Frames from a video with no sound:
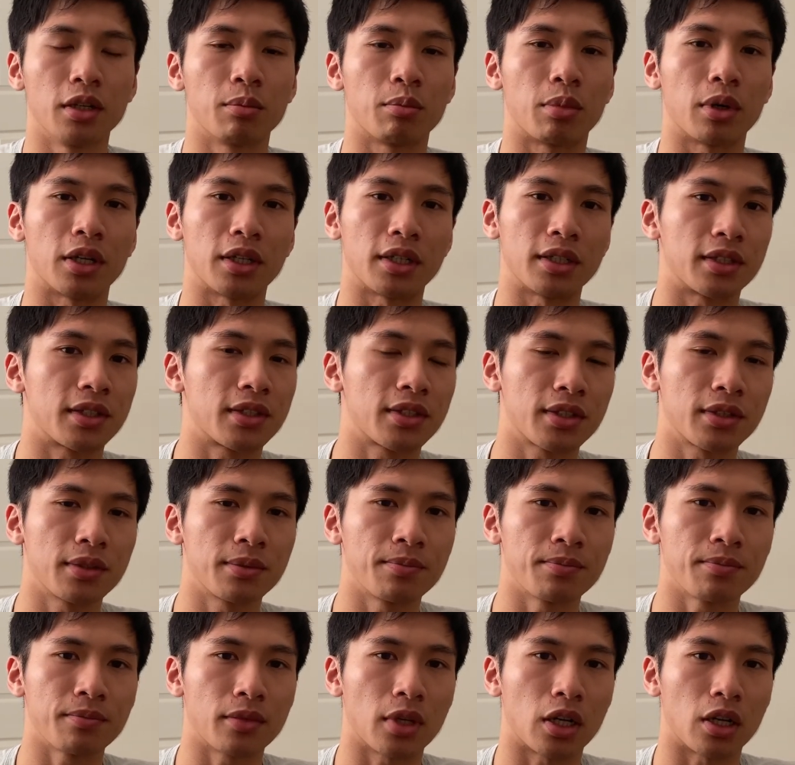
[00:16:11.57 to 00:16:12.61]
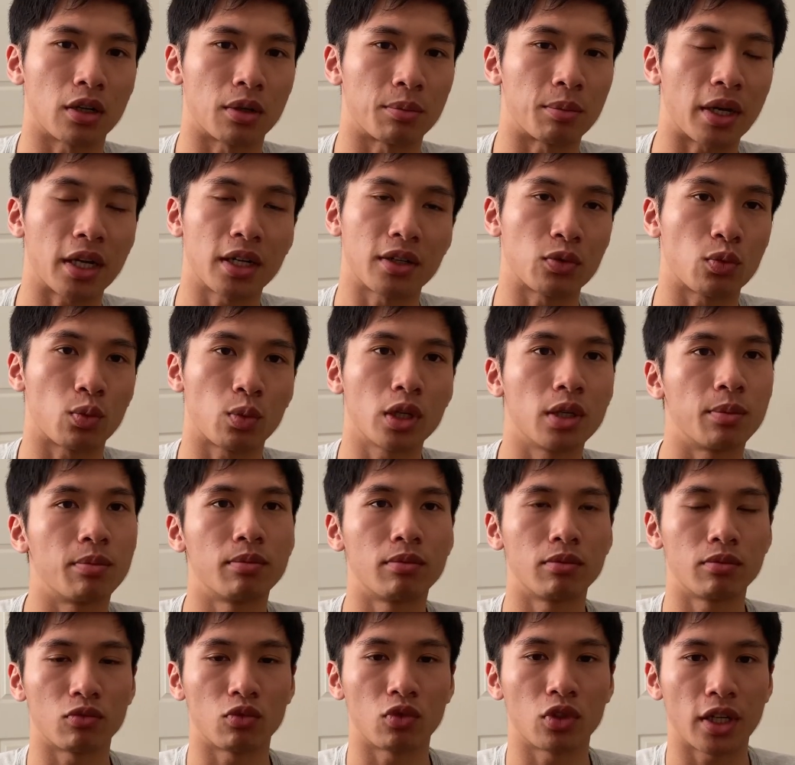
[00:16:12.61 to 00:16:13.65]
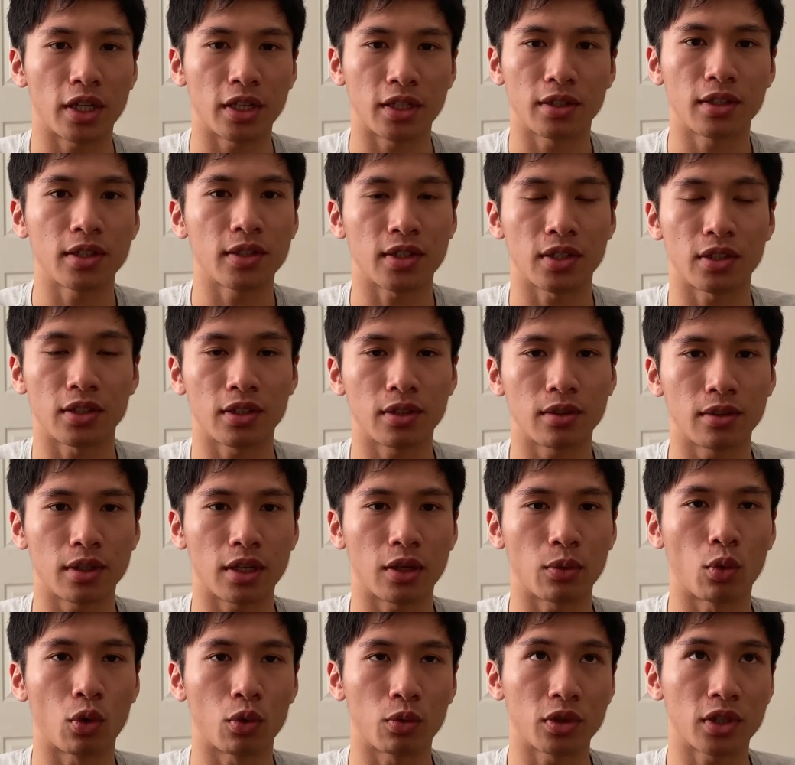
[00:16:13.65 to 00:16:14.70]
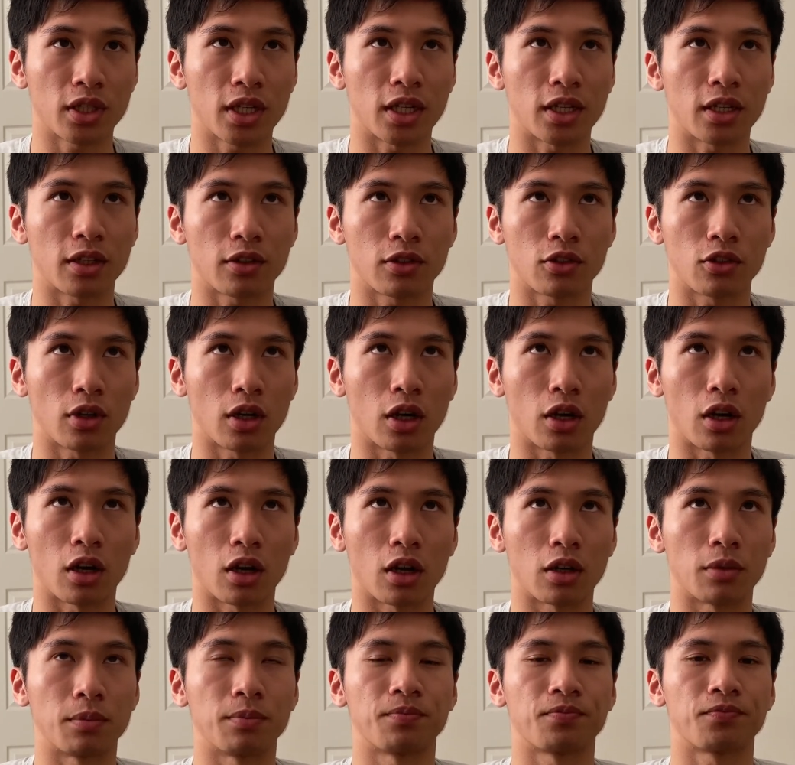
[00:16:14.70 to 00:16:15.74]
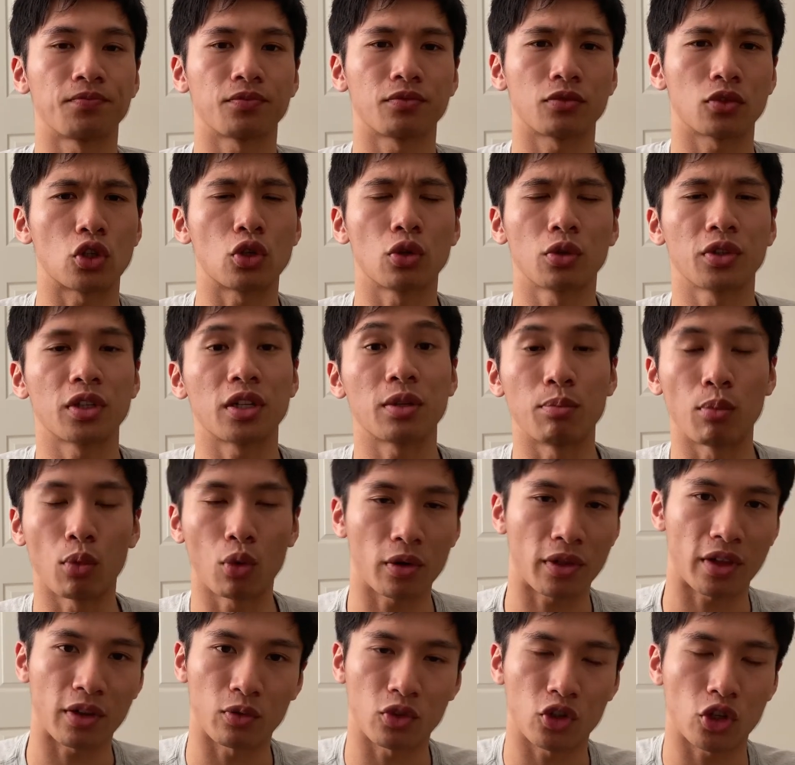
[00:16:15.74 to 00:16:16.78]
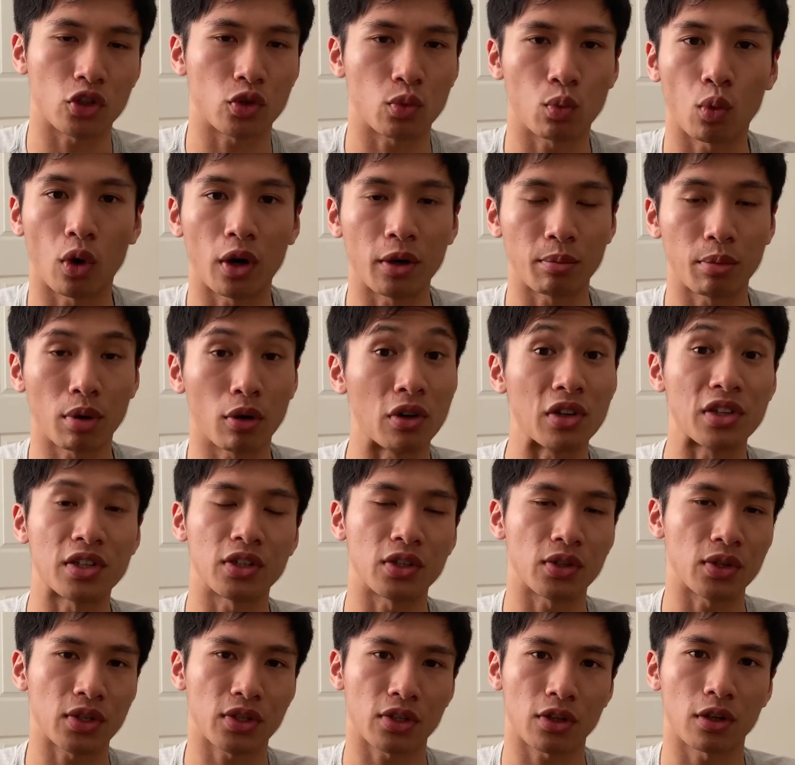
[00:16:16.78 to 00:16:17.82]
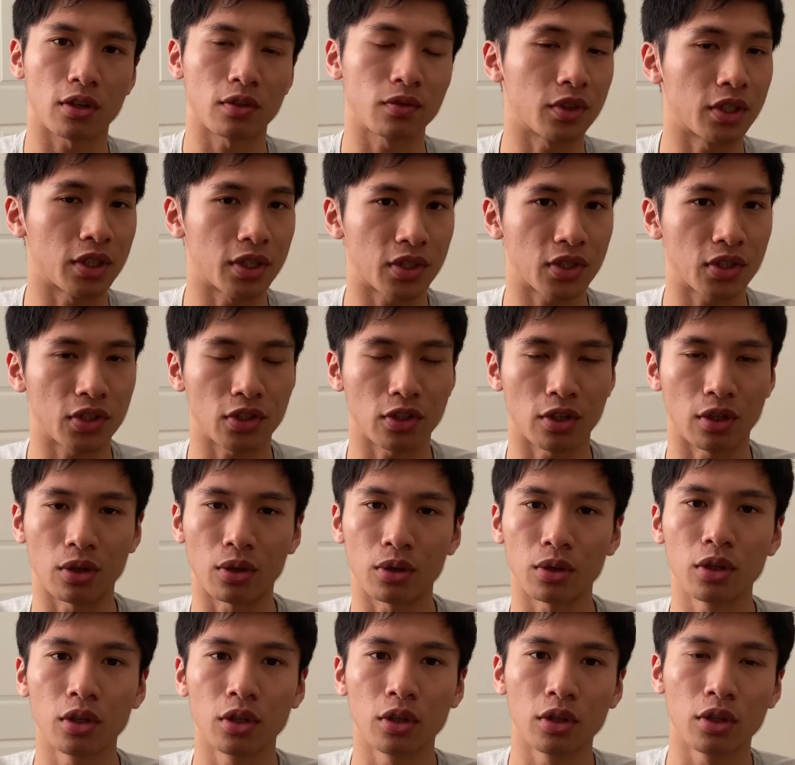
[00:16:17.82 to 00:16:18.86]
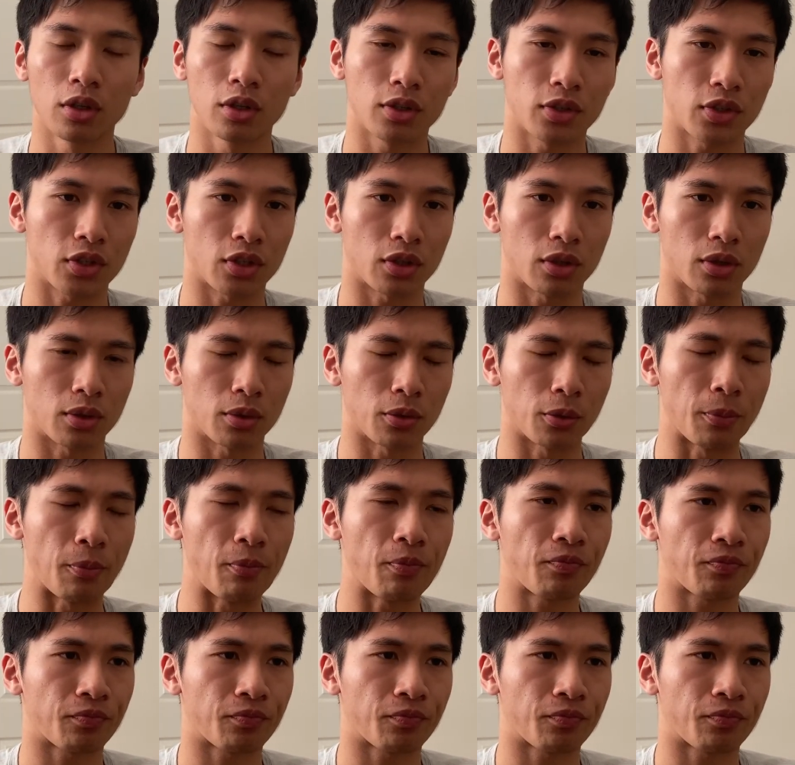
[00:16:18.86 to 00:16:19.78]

but um, and we it doesn't it won't take uh, you'll need more than just one person to solve this. So so